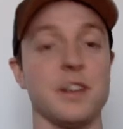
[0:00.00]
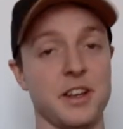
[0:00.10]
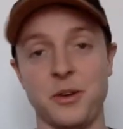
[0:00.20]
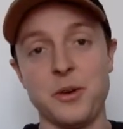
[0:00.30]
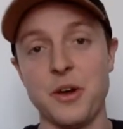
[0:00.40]

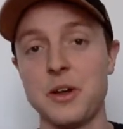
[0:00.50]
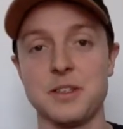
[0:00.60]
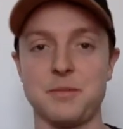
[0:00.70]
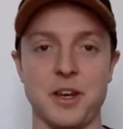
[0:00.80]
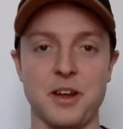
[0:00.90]
And who
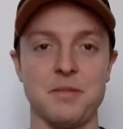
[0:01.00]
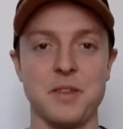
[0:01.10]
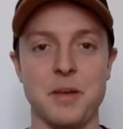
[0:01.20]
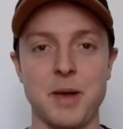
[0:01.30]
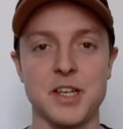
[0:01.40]
knows,
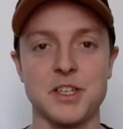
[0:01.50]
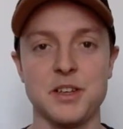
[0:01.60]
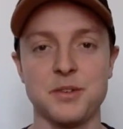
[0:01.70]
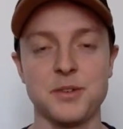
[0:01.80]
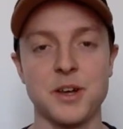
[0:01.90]
imagine
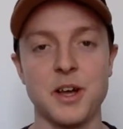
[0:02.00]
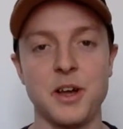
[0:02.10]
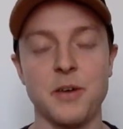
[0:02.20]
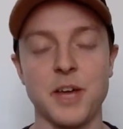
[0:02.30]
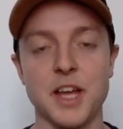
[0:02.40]
if
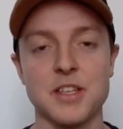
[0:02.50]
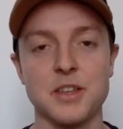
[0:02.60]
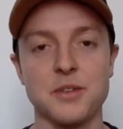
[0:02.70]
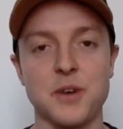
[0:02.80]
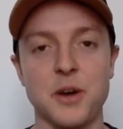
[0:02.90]
we get to
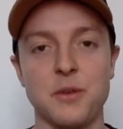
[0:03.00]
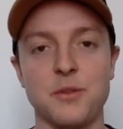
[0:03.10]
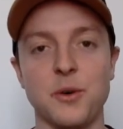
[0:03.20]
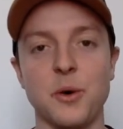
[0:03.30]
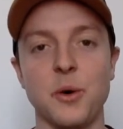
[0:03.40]
the Final
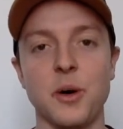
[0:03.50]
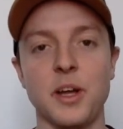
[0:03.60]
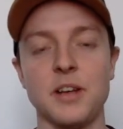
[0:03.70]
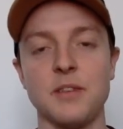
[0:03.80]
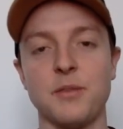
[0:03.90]
4
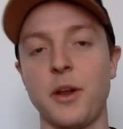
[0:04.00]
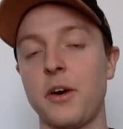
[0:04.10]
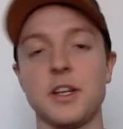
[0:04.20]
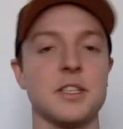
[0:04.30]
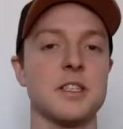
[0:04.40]
and
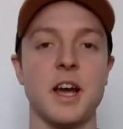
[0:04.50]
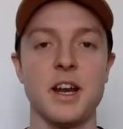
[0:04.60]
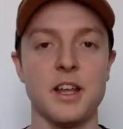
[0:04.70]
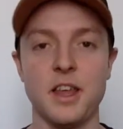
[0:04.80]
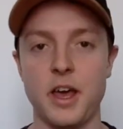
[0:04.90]
Florida
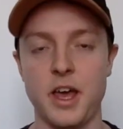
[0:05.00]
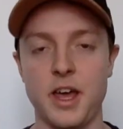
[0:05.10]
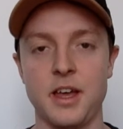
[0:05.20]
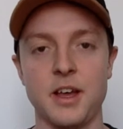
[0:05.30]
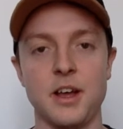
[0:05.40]
State are there,